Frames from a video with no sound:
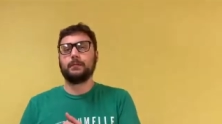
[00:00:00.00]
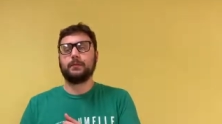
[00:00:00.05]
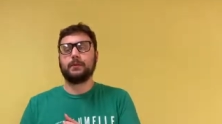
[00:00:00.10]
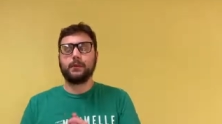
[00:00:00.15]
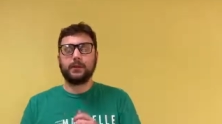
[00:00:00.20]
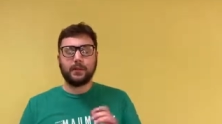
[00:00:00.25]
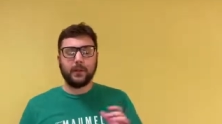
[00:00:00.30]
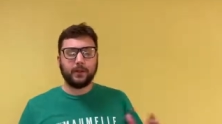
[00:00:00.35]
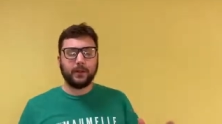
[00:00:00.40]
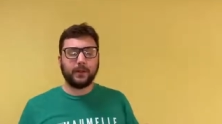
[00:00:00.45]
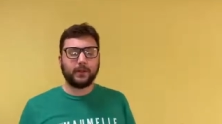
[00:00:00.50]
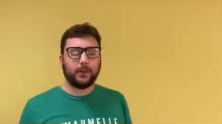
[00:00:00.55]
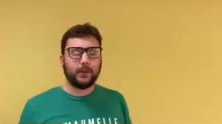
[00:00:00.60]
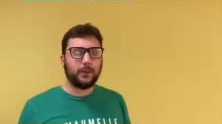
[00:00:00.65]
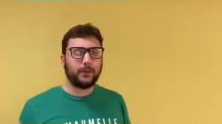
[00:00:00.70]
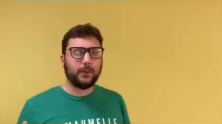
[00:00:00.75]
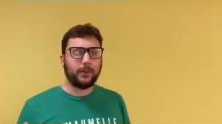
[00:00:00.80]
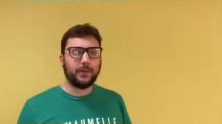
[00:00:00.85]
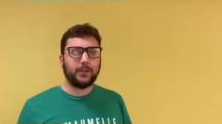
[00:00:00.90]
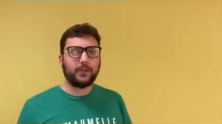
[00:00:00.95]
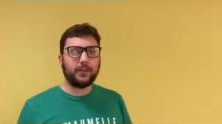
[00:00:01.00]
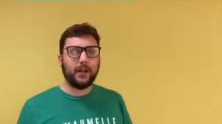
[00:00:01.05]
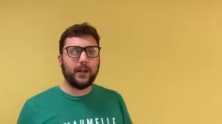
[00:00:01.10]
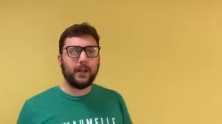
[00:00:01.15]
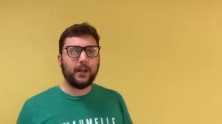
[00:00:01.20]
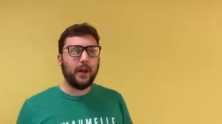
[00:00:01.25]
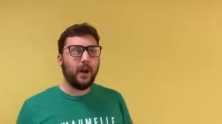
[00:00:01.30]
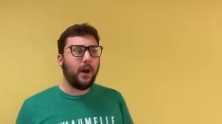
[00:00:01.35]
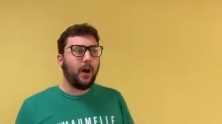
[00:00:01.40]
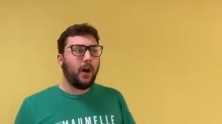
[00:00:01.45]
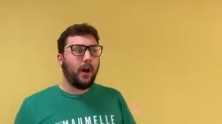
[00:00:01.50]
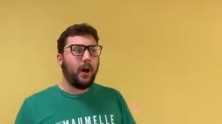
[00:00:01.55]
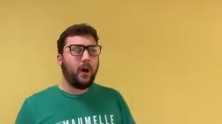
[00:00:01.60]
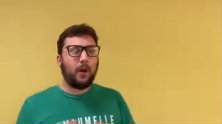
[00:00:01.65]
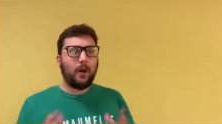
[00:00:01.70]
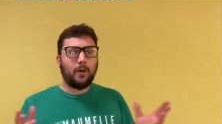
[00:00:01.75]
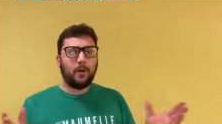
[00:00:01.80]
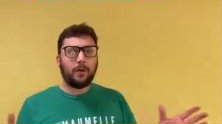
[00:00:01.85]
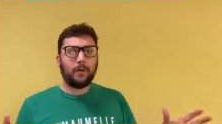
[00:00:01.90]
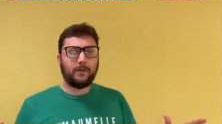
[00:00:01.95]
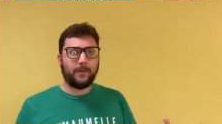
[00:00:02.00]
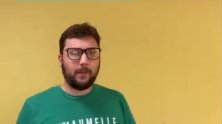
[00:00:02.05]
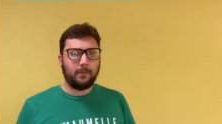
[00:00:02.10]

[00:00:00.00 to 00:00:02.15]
do something to appreciate all of